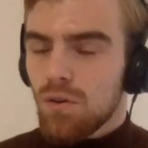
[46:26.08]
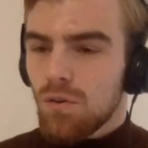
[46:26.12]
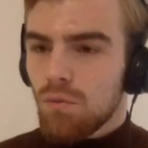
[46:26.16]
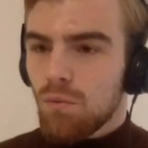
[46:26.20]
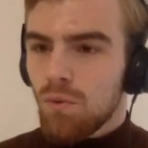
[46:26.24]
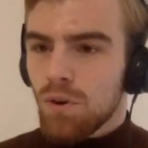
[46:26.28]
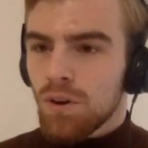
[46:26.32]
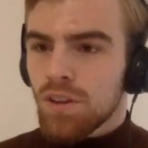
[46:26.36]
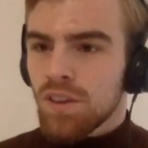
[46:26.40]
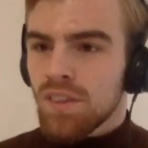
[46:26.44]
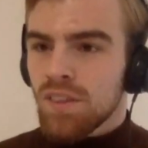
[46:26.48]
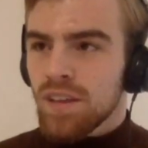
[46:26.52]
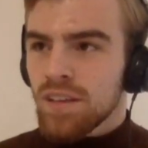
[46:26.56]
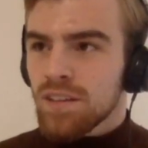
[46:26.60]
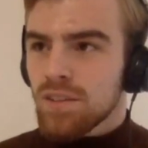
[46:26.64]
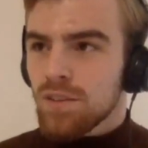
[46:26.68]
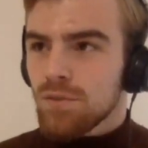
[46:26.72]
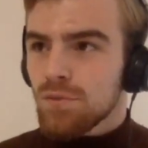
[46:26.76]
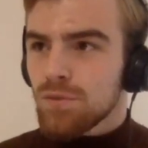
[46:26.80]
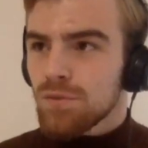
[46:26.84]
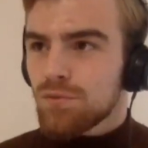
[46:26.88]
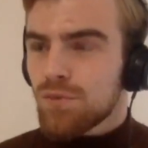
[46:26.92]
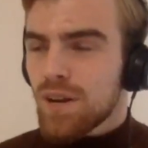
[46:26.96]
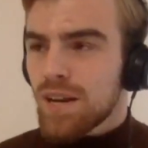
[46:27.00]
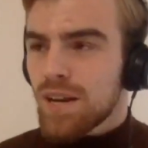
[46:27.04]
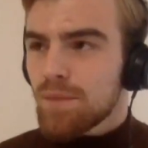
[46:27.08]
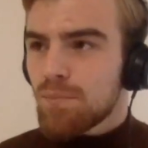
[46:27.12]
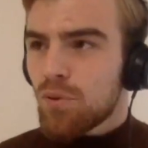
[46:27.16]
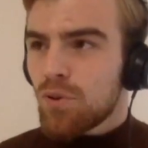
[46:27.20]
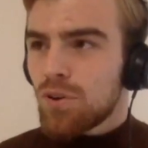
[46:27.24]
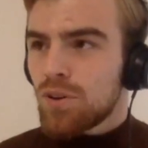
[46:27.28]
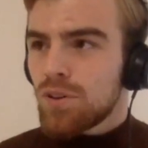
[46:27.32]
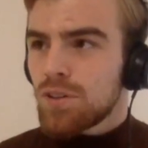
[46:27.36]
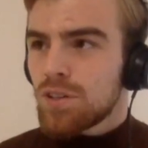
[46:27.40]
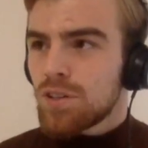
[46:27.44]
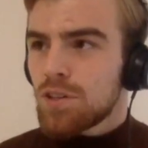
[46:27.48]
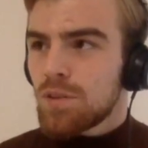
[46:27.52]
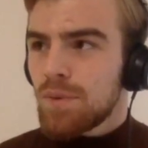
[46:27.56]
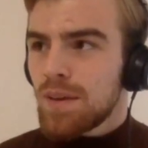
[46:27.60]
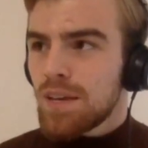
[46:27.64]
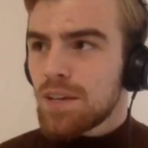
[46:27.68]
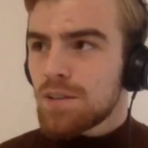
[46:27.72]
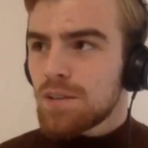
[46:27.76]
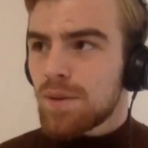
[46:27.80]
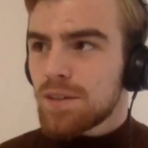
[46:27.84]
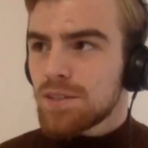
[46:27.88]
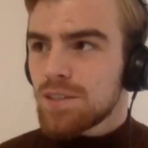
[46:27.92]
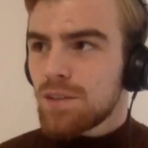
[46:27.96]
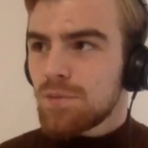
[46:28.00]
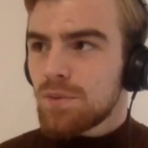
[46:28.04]
One of the things that was really poignant to me,
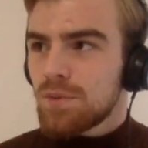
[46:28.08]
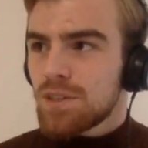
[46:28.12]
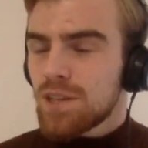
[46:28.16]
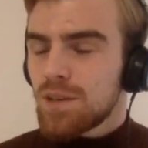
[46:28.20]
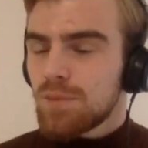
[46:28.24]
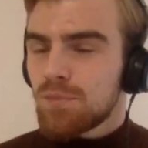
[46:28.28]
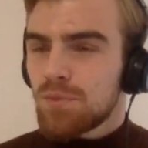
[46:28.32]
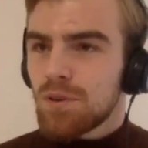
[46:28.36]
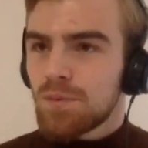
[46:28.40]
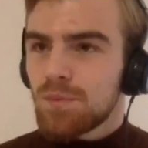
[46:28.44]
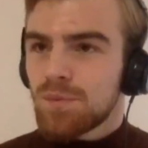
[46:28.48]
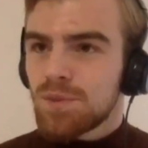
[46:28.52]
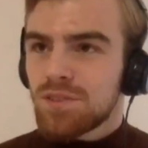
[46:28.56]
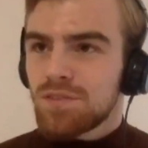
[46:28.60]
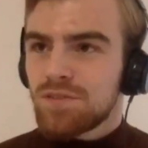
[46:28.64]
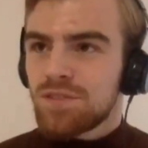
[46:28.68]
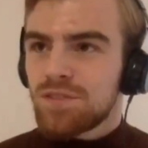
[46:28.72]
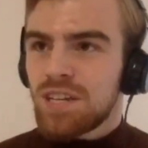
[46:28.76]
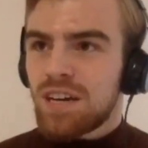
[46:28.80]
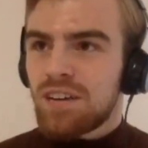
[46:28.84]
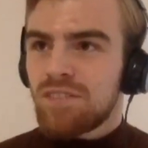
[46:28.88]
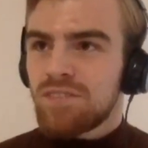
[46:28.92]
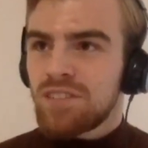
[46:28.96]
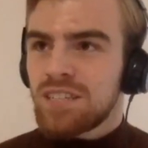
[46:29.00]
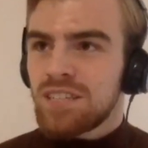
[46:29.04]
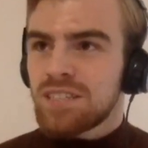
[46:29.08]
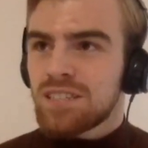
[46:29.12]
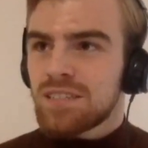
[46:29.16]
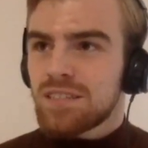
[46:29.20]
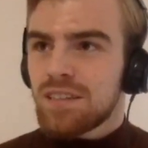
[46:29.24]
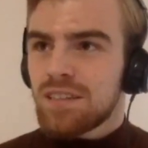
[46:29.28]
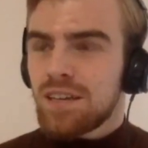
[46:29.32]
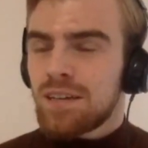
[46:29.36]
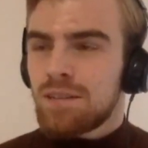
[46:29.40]
especially with the appointments of Xavi,